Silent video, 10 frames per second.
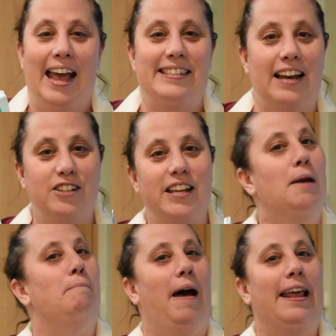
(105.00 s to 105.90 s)
It's
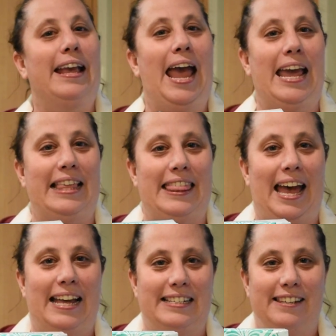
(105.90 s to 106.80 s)
actually a butter cake
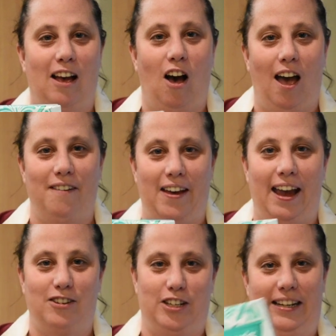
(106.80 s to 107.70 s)
that I've
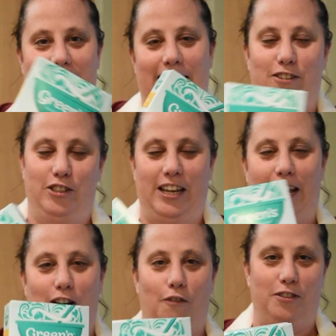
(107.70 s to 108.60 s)
actually
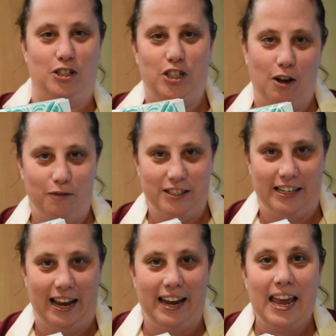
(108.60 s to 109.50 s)
taken off the shelf
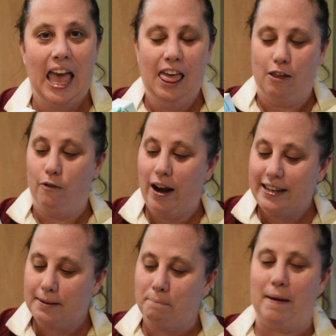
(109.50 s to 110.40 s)
today. The
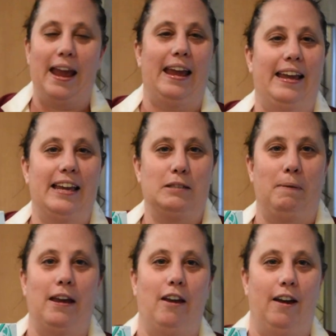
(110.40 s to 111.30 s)
reason being is
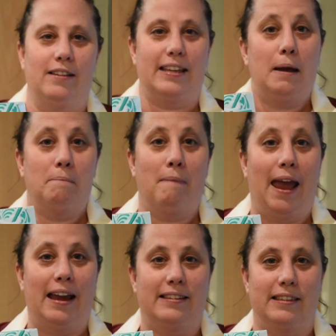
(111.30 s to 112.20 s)
because it
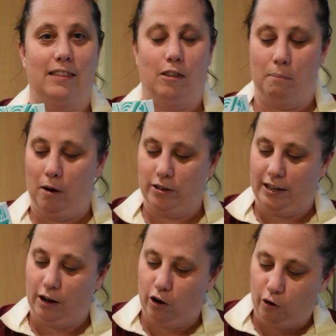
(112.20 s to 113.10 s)
makes the most
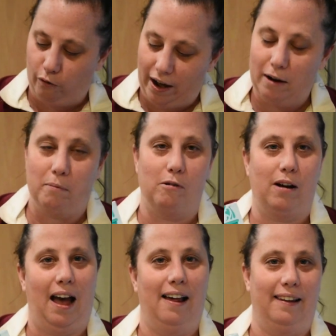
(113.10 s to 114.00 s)
incredible
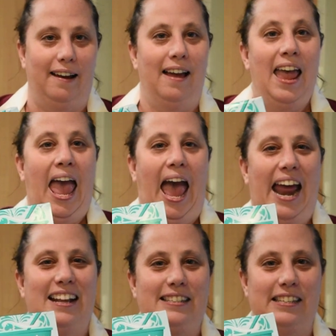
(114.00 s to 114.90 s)
colour,
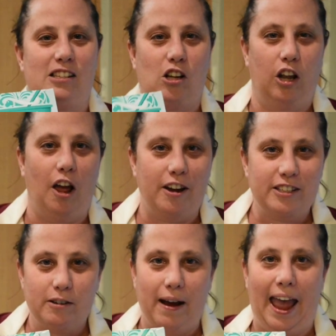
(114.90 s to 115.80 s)
and it's as
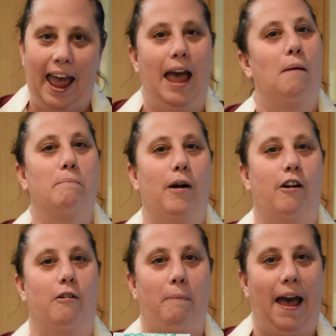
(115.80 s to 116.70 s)
close to a
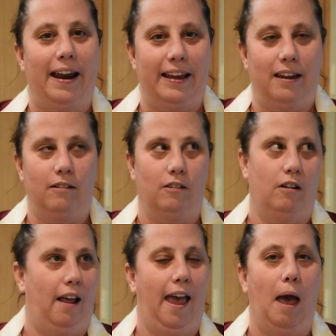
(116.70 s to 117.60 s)
hamburger patty,
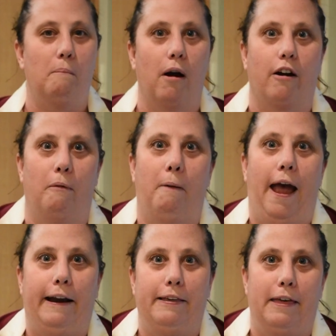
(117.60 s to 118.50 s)
not hamburger
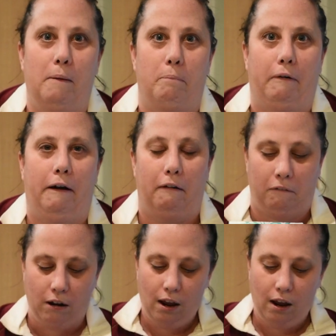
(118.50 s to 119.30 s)
patty, they're brown,